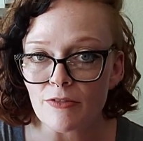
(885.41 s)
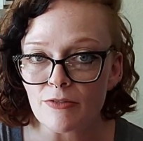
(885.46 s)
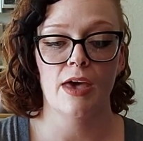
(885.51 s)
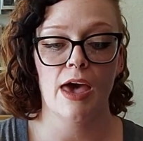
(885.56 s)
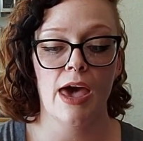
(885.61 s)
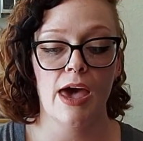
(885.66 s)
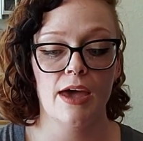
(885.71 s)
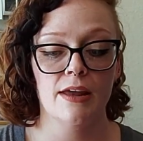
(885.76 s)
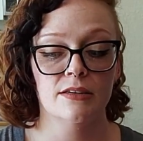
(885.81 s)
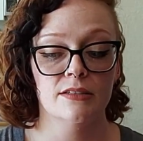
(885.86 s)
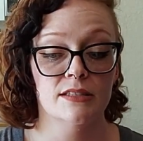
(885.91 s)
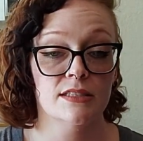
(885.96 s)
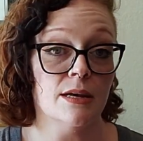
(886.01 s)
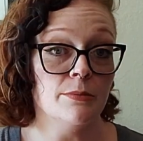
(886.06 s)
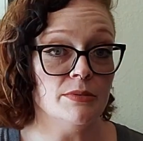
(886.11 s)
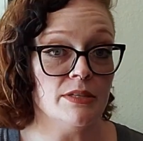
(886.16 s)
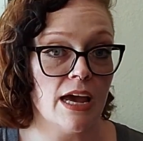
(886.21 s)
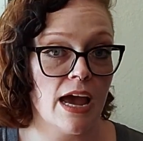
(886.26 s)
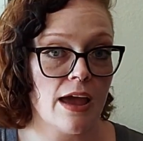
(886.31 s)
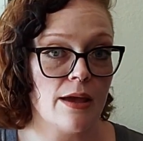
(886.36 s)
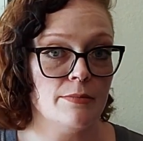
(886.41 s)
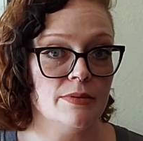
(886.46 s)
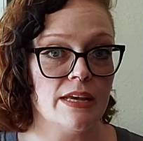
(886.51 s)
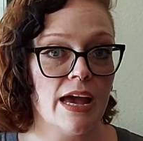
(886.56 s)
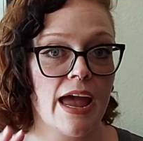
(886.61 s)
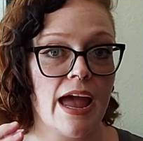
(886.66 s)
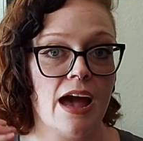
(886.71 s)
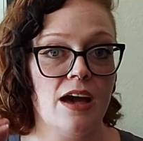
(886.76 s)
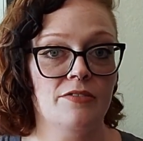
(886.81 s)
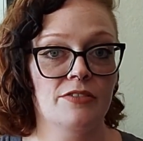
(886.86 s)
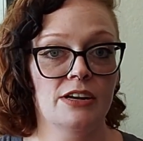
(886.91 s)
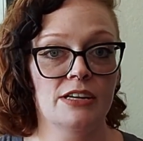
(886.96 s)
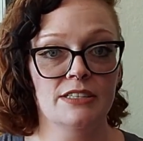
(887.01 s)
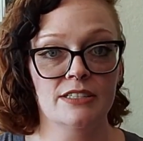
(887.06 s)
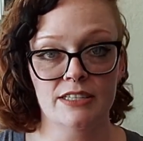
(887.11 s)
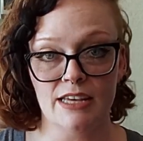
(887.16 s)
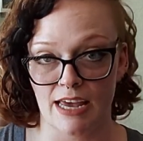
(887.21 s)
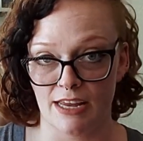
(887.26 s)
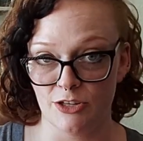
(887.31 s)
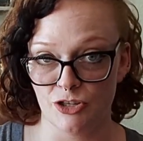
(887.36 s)
And sometimes I have an
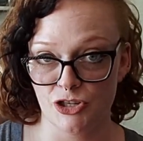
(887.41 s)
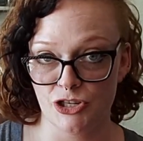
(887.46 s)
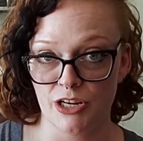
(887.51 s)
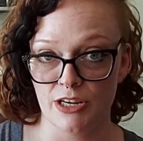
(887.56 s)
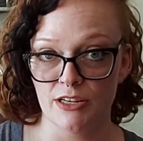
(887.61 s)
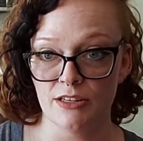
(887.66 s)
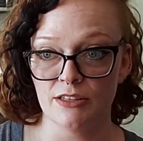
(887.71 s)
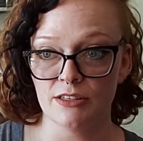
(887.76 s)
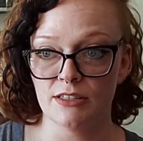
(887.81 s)
intention,